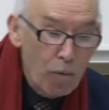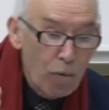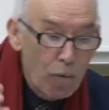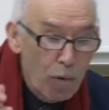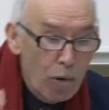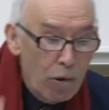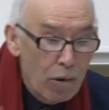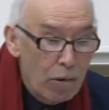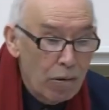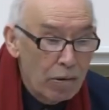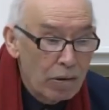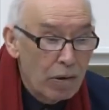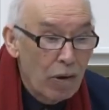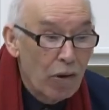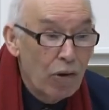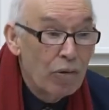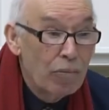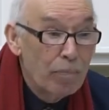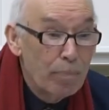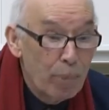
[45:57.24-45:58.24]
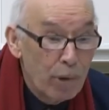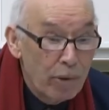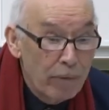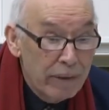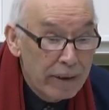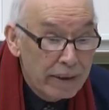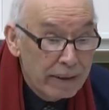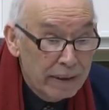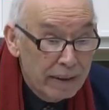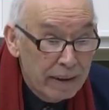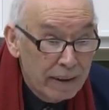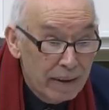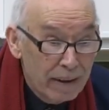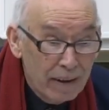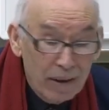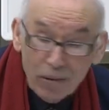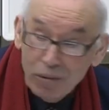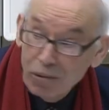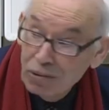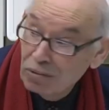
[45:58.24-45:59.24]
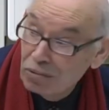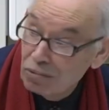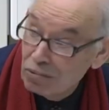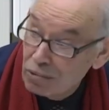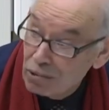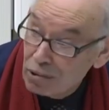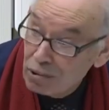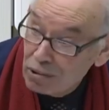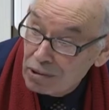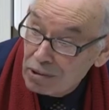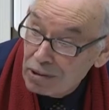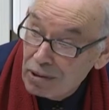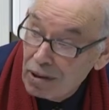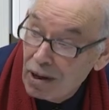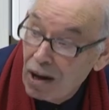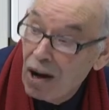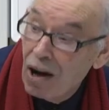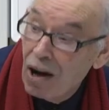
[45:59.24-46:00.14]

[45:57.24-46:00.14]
war on poverty, not war